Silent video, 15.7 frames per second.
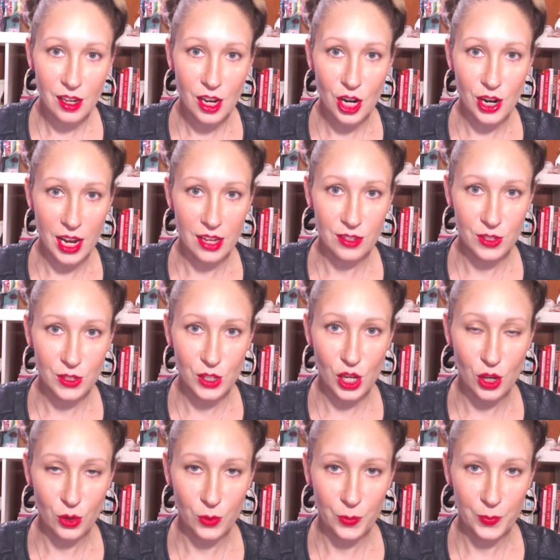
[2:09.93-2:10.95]
All right,
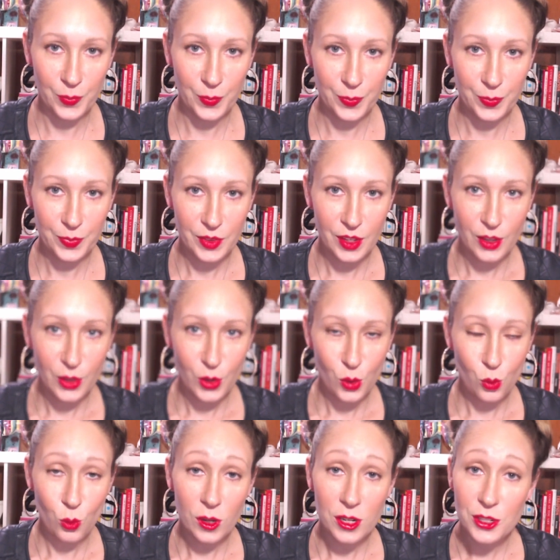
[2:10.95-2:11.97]
so
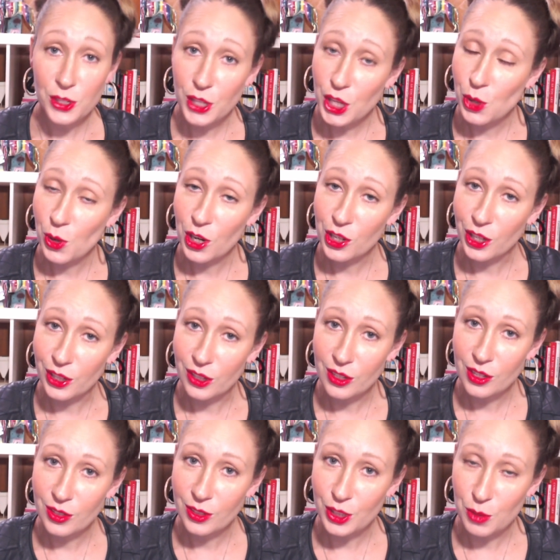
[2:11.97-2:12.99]
what is a QR
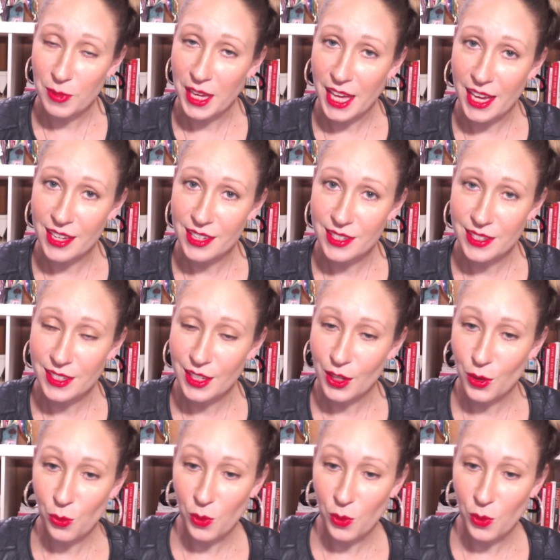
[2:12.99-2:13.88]
code, you may ask?